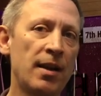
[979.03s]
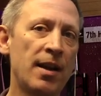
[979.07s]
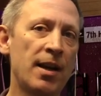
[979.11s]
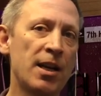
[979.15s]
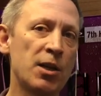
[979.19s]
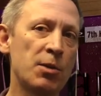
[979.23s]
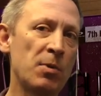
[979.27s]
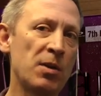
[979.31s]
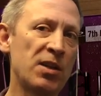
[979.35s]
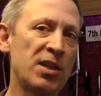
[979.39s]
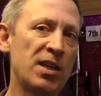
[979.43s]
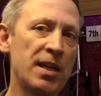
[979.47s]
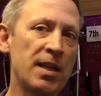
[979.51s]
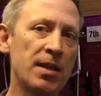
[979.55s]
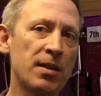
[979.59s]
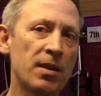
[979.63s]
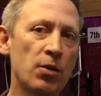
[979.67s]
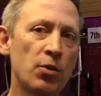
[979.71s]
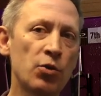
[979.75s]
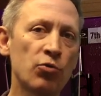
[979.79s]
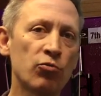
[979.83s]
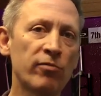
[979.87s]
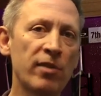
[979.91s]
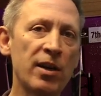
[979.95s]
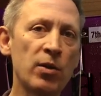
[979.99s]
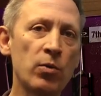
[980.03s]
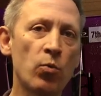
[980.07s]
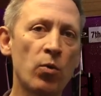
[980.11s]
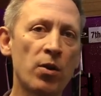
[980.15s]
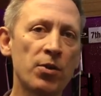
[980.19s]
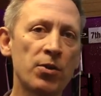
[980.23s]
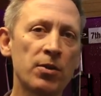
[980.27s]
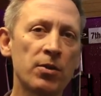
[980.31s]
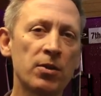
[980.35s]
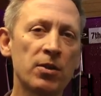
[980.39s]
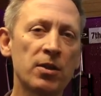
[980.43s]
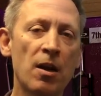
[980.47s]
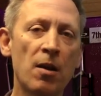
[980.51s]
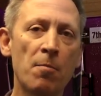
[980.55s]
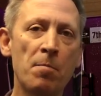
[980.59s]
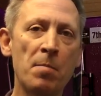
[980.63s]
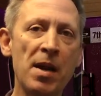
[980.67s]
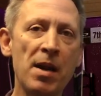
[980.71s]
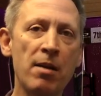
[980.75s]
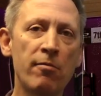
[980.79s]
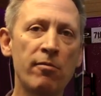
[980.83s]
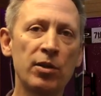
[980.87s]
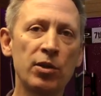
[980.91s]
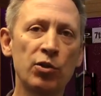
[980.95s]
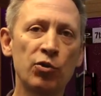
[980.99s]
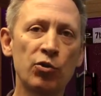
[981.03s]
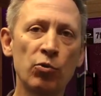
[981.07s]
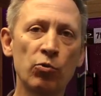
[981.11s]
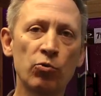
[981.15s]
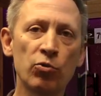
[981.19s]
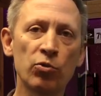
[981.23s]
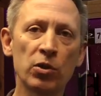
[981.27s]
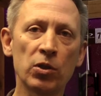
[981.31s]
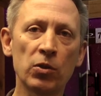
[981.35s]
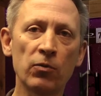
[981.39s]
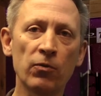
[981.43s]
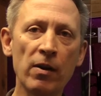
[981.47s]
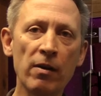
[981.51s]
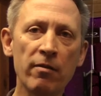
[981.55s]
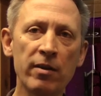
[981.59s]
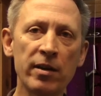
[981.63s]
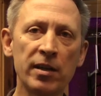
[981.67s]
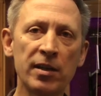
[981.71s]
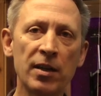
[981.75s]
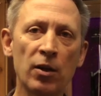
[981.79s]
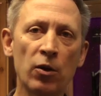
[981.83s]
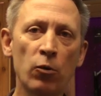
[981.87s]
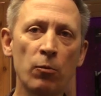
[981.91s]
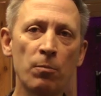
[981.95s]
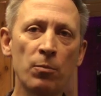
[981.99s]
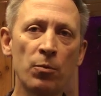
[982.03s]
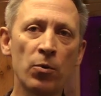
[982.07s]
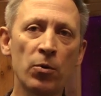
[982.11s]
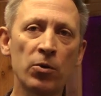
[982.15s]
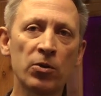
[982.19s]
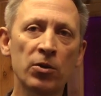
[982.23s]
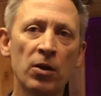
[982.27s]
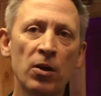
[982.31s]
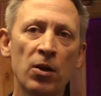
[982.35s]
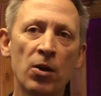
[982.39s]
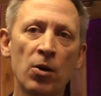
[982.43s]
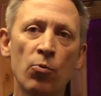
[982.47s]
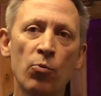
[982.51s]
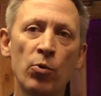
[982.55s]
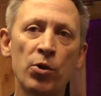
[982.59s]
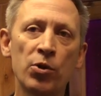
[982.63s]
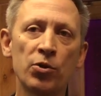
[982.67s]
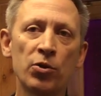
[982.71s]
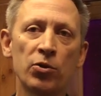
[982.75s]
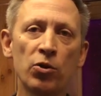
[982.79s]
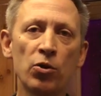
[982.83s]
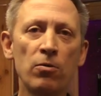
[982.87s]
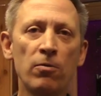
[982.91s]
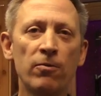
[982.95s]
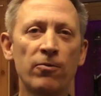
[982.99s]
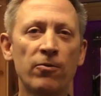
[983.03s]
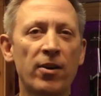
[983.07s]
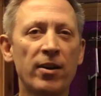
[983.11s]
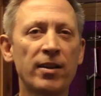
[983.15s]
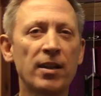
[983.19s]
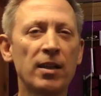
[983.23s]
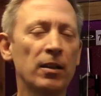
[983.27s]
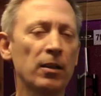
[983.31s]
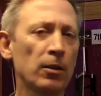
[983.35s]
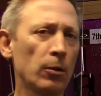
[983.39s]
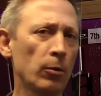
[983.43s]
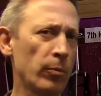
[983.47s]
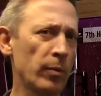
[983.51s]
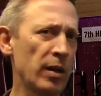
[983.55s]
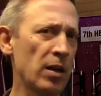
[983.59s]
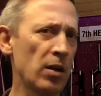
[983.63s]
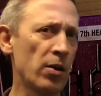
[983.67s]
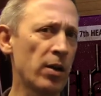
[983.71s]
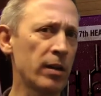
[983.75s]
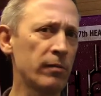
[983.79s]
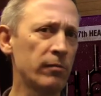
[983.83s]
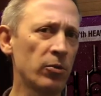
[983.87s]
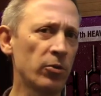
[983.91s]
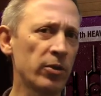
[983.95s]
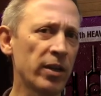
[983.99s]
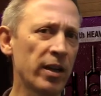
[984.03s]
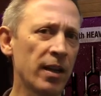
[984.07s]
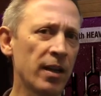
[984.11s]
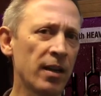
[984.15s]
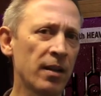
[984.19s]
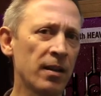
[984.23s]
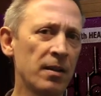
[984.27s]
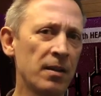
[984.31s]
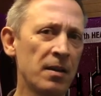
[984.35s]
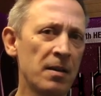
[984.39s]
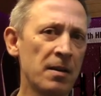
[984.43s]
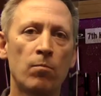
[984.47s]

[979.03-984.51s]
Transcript: especially those red ones that appear in children's fairy tale books, which I do find a little bit ironic.